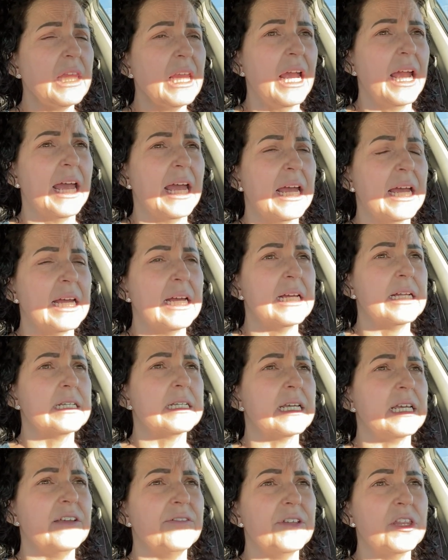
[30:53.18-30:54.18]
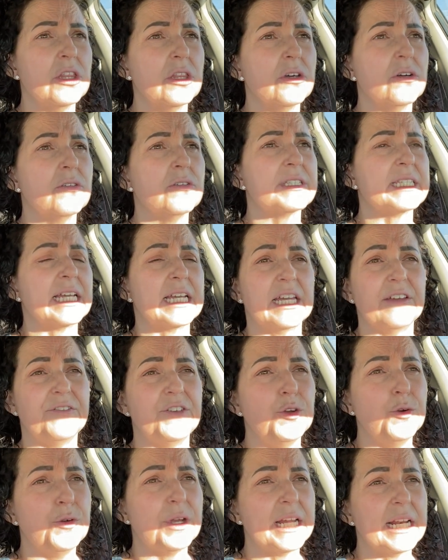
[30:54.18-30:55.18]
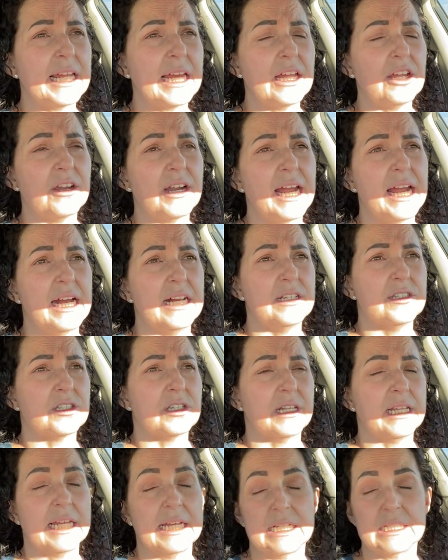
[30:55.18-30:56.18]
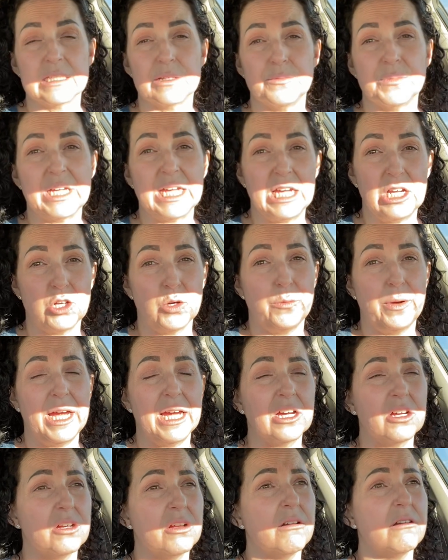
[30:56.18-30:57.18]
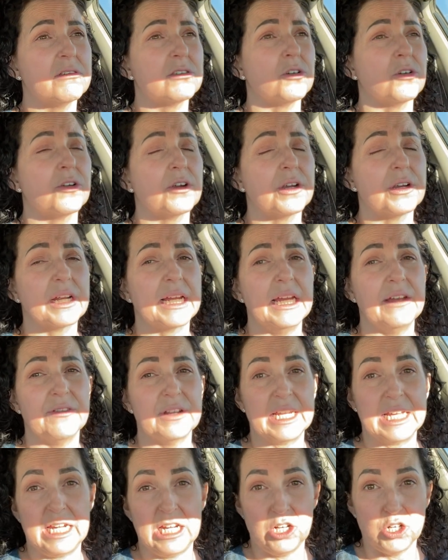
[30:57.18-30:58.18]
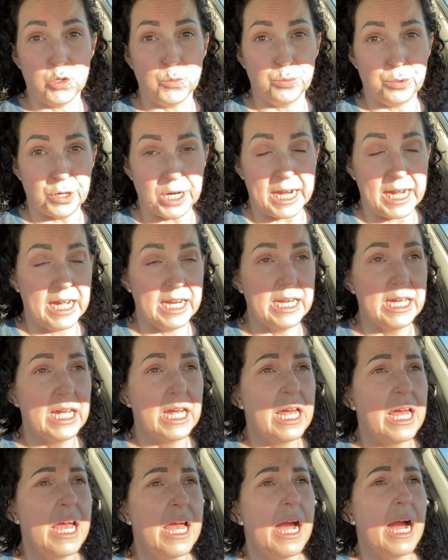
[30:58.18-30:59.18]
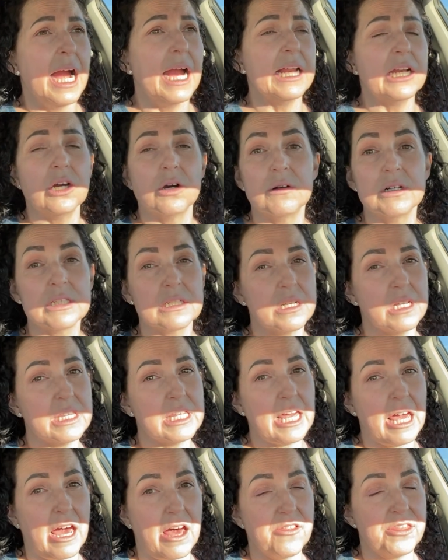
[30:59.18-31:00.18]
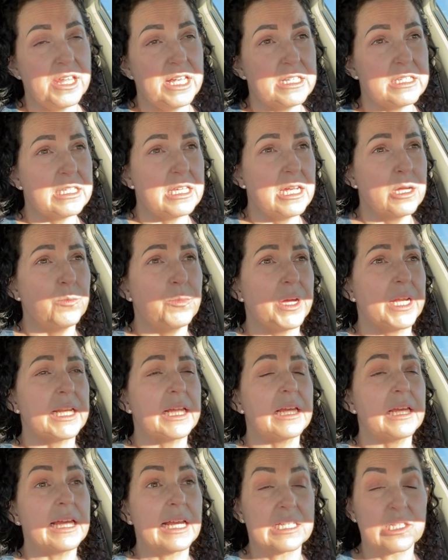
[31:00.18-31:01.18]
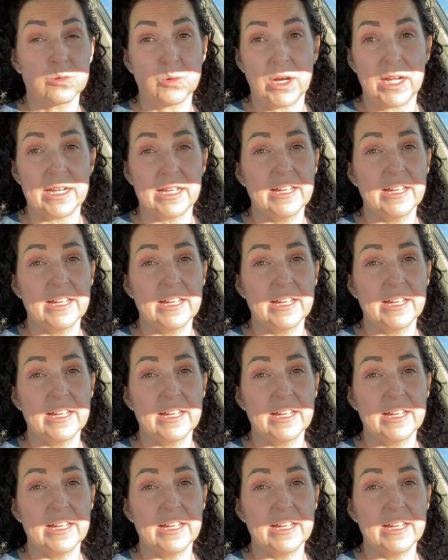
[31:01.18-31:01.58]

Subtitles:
And even those, like if you can get your hands on like some keto bagels or even keto bread, I know it's not the healthiest thing, but guess what?